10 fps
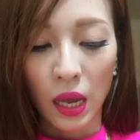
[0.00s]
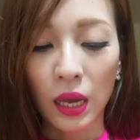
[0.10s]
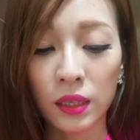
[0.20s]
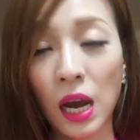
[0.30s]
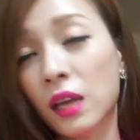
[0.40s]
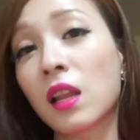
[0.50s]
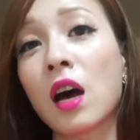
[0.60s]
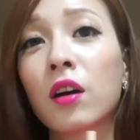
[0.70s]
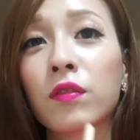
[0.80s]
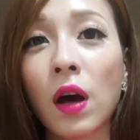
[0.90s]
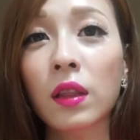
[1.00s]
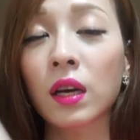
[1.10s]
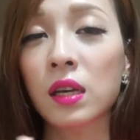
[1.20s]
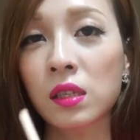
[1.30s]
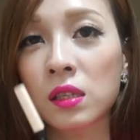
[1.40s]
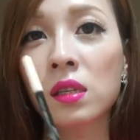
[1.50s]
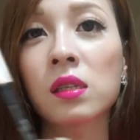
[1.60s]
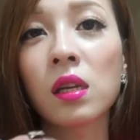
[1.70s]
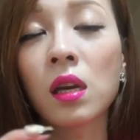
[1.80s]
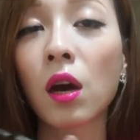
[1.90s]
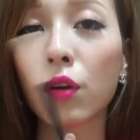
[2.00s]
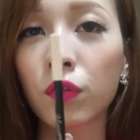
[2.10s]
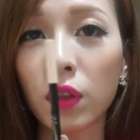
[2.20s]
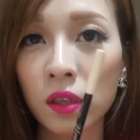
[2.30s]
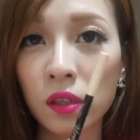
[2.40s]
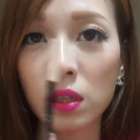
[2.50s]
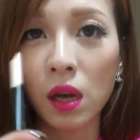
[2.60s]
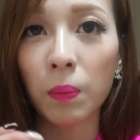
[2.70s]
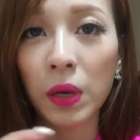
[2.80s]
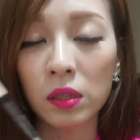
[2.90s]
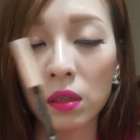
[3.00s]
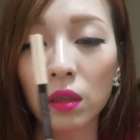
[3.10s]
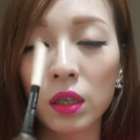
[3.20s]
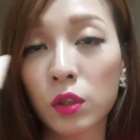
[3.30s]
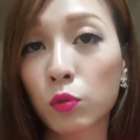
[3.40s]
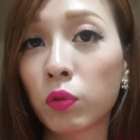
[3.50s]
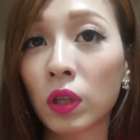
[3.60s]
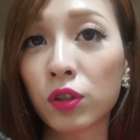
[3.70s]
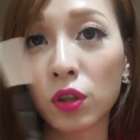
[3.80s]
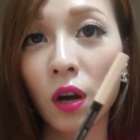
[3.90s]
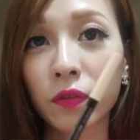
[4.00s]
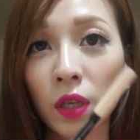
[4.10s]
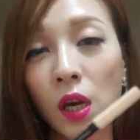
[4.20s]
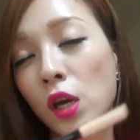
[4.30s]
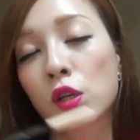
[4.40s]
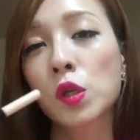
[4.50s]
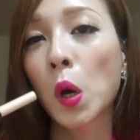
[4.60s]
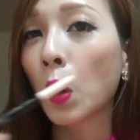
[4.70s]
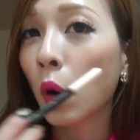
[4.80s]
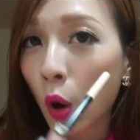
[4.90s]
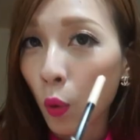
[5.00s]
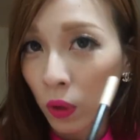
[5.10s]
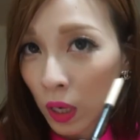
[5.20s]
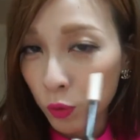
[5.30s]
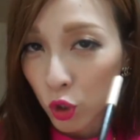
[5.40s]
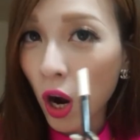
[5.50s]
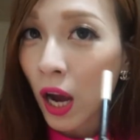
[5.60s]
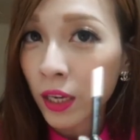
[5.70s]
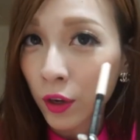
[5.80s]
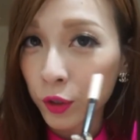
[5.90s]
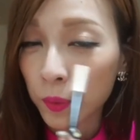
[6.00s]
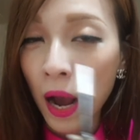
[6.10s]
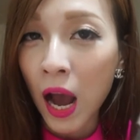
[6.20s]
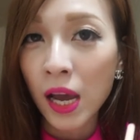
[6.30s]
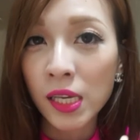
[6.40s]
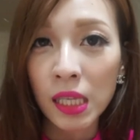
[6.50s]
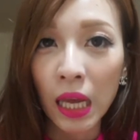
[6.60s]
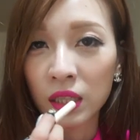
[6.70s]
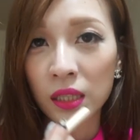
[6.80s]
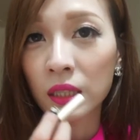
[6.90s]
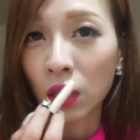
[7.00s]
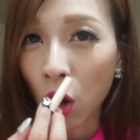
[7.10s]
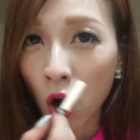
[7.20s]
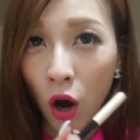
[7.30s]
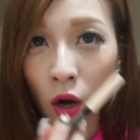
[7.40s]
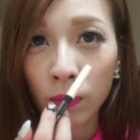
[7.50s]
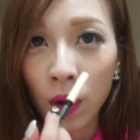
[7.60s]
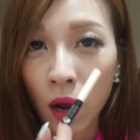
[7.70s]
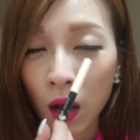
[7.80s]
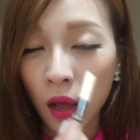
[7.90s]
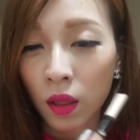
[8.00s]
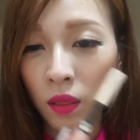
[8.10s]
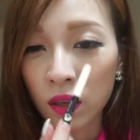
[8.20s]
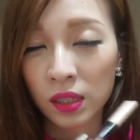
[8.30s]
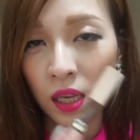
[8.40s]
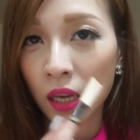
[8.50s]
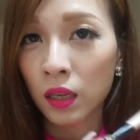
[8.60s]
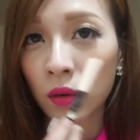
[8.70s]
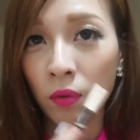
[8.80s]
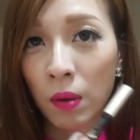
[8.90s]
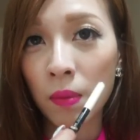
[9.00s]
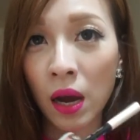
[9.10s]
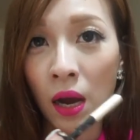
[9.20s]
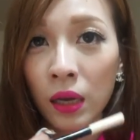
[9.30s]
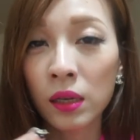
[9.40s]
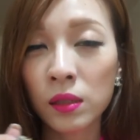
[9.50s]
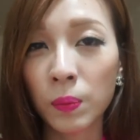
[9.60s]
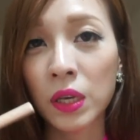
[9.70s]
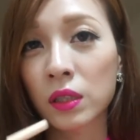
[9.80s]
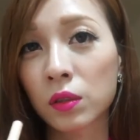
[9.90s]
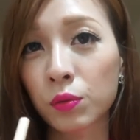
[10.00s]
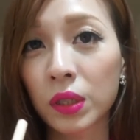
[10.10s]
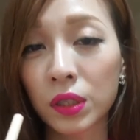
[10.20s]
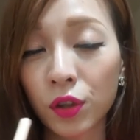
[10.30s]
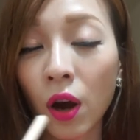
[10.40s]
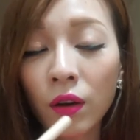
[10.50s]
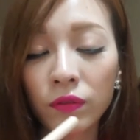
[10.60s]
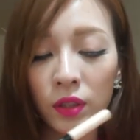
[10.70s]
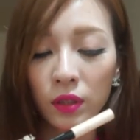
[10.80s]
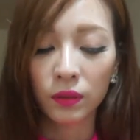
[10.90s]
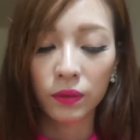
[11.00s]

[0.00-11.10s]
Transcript: And I love the consistency of this pencil. It's really soft. So when I'm drawing under my eyes, like, it doesn't harm the skin around my eyes because it's really soft.